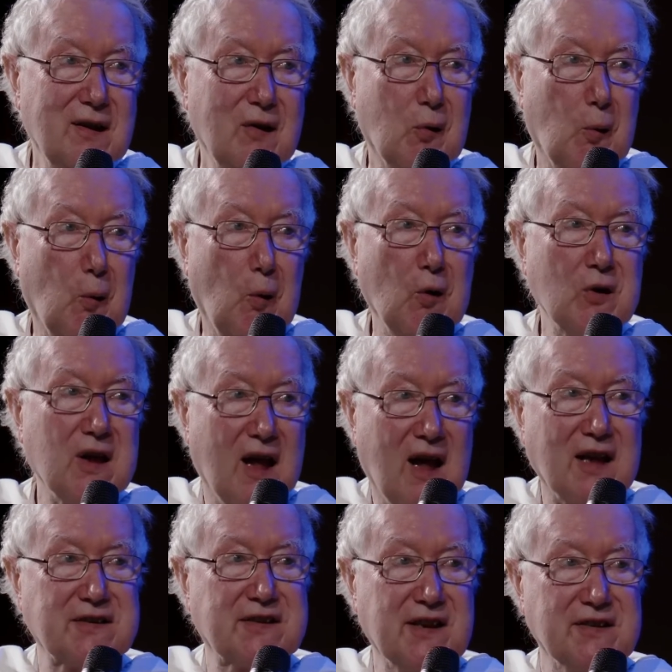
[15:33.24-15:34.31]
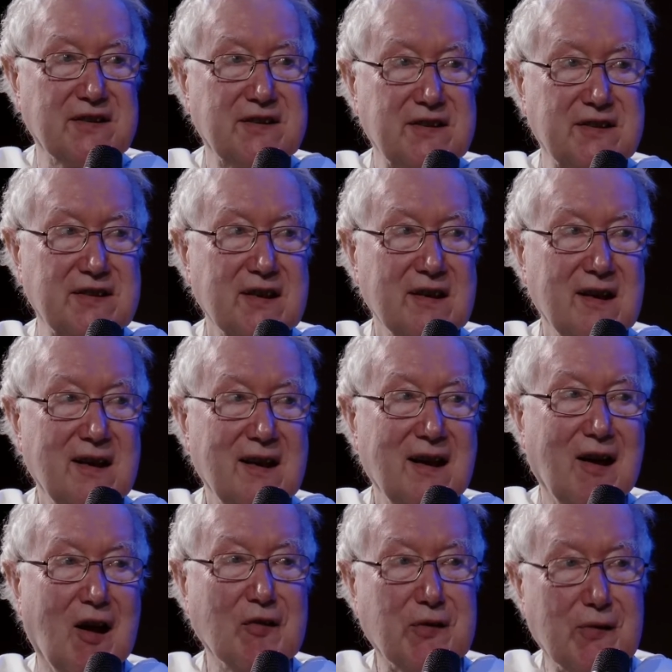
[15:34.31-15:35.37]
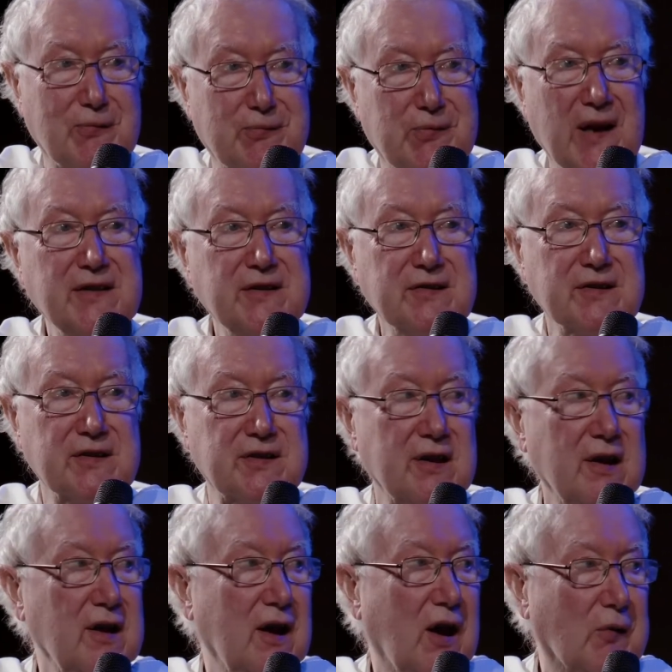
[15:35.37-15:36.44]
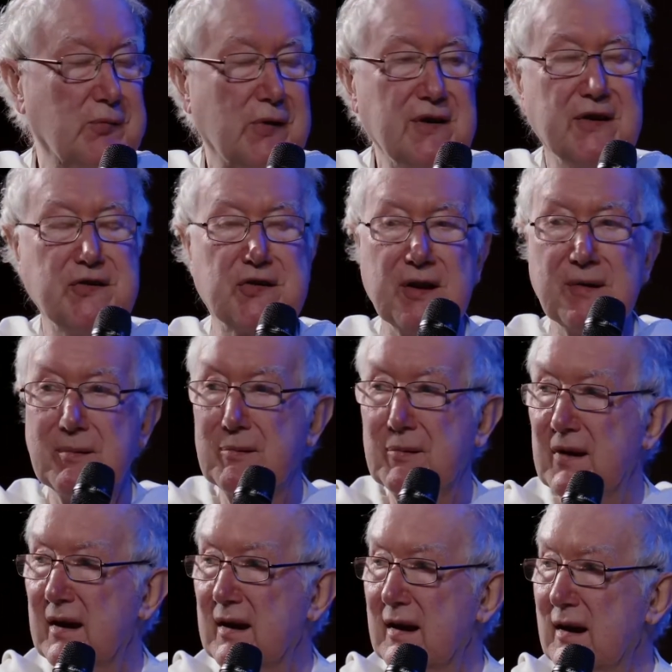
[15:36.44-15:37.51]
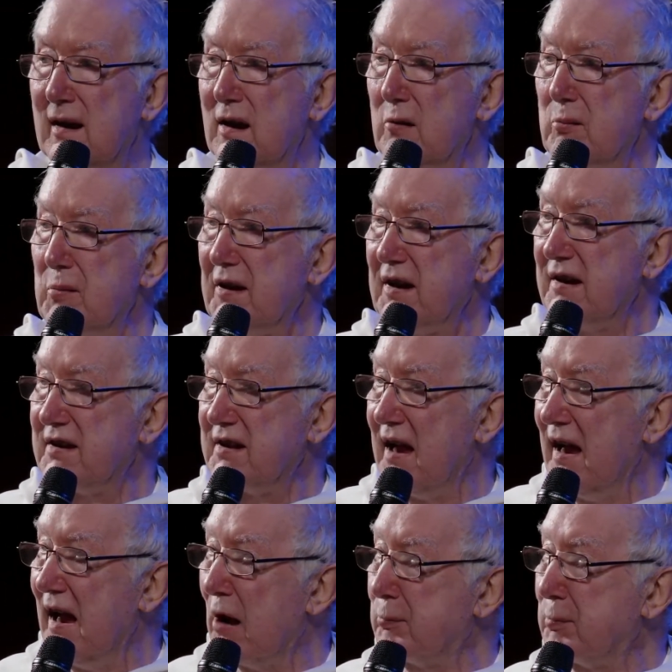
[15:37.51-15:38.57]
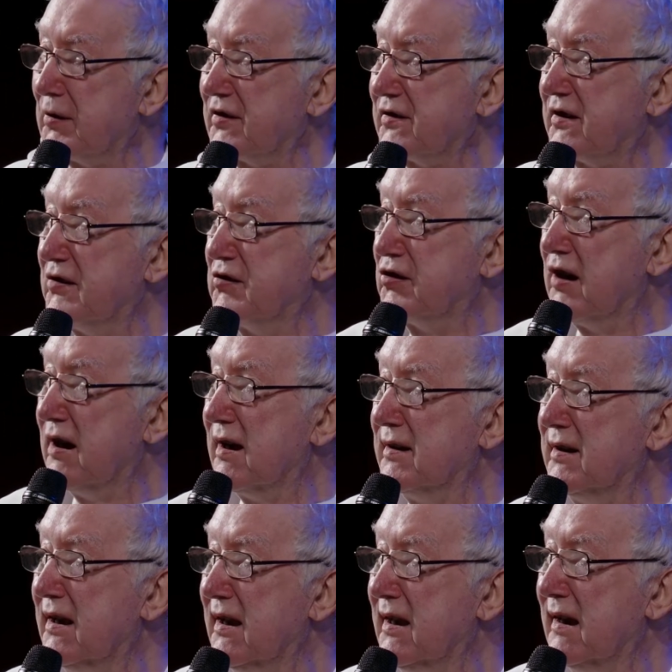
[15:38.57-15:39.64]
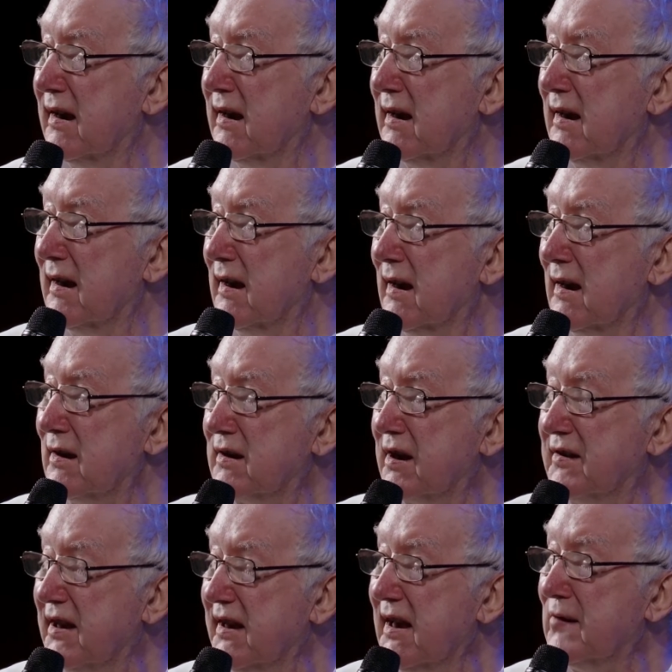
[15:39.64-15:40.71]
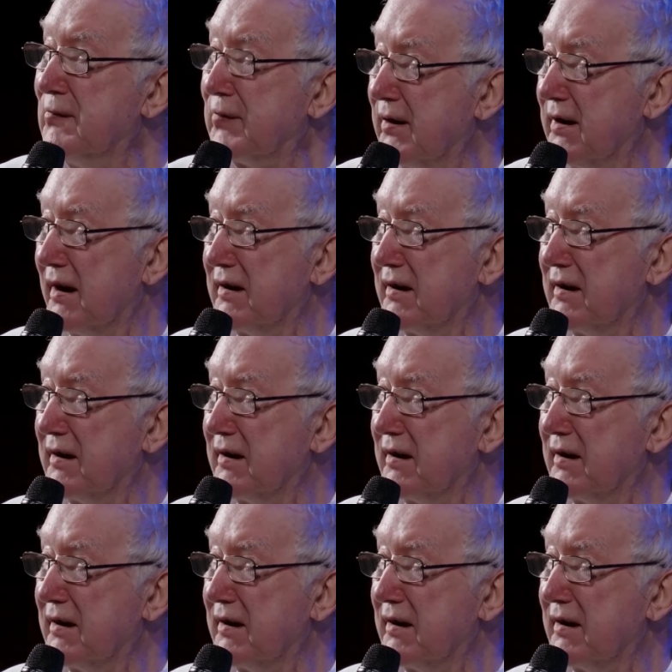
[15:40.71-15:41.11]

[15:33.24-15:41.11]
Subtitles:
All artists are the friends of religion because they help us to journey to the infinite.